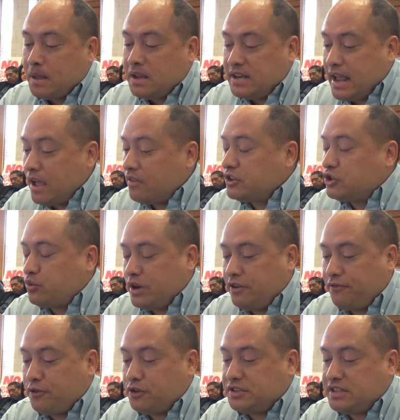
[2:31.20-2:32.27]
Now in the
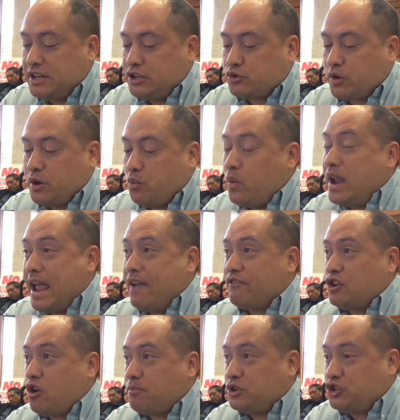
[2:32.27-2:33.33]
21st century, we have
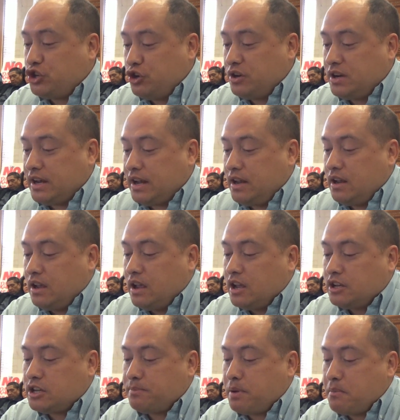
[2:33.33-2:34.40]
an opportunity
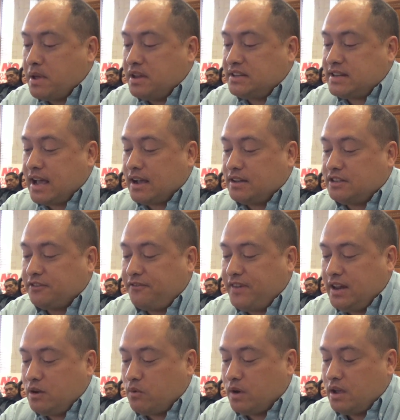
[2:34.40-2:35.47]
to permit tangata
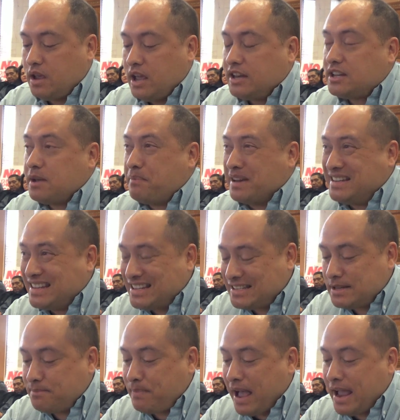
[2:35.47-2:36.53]
whenua to
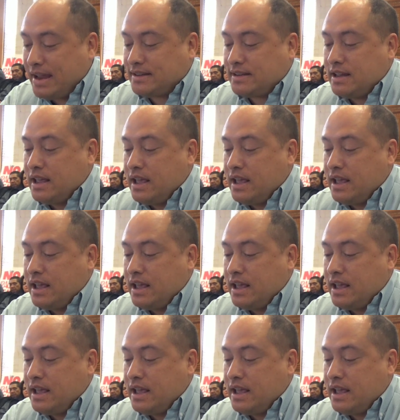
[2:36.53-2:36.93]
participate